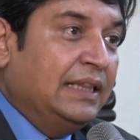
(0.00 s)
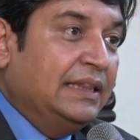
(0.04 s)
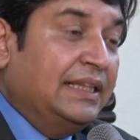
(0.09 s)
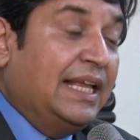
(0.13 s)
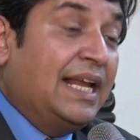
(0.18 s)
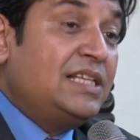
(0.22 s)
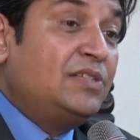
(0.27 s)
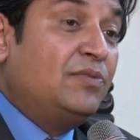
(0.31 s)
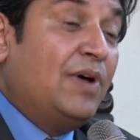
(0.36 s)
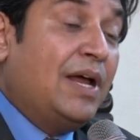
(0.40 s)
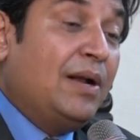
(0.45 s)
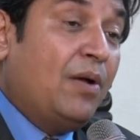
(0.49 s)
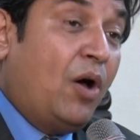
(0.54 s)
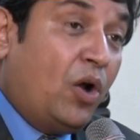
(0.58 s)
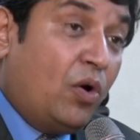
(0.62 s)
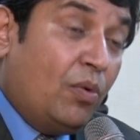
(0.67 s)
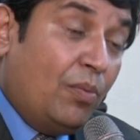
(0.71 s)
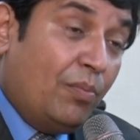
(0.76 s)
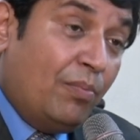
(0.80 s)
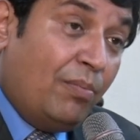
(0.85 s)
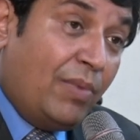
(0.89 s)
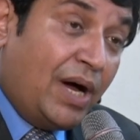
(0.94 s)
There is one
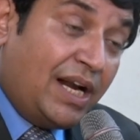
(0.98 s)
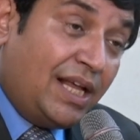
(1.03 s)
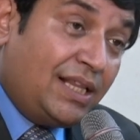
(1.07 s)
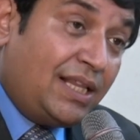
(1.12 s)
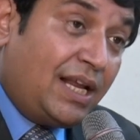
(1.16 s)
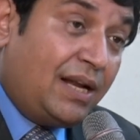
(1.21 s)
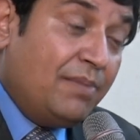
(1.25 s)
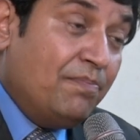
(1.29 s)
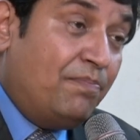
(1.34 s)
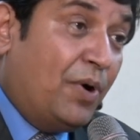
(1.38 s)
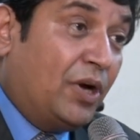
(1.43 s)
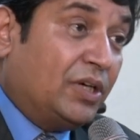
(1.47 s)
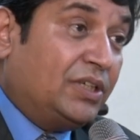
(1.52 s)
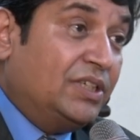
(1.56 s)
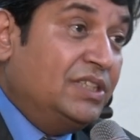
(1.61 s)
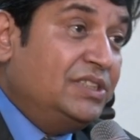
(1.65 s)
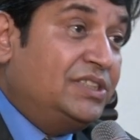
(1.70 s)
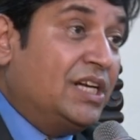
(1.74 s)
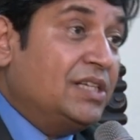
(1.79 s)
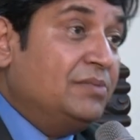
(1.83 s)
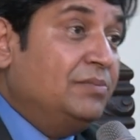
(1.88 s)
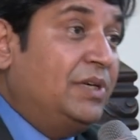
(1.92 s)
or another
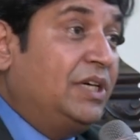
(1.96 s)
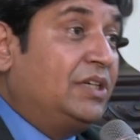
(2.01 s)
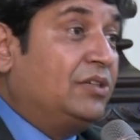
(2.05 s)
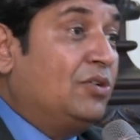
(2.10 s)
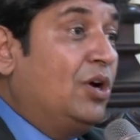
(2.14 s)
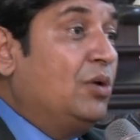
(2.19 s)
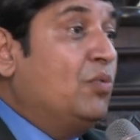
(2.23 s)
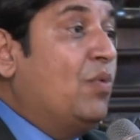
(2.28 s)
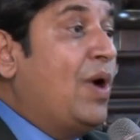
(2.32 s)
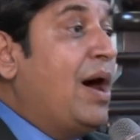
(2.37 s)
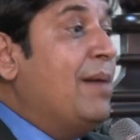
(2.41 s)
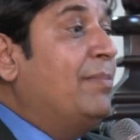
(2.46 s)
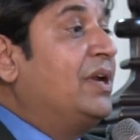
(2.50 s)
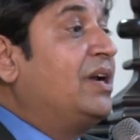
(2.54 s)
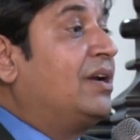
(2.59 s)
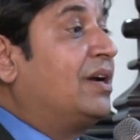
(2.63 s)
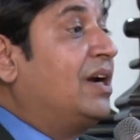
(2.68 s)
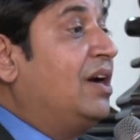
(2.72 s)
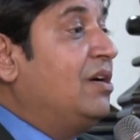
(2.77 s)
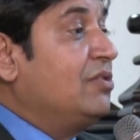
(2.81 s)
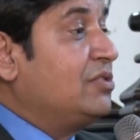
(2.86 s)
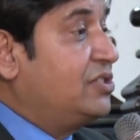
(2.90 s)
important judgment called Vaman
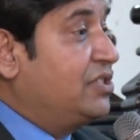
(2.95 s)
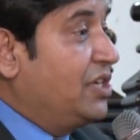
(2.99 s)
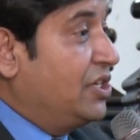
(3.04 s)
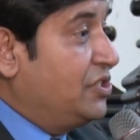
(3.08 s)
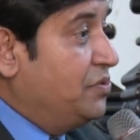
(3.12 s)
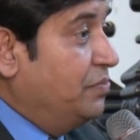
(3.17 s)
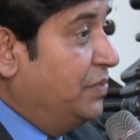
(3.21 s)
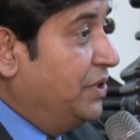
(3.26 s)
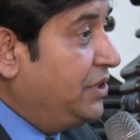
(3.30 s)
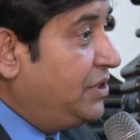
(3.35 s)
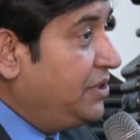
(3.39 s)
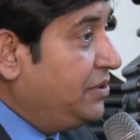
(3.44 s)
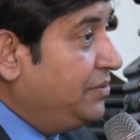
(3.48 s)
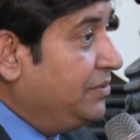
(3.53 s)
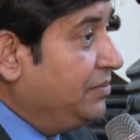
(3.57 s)
Rao's judgment,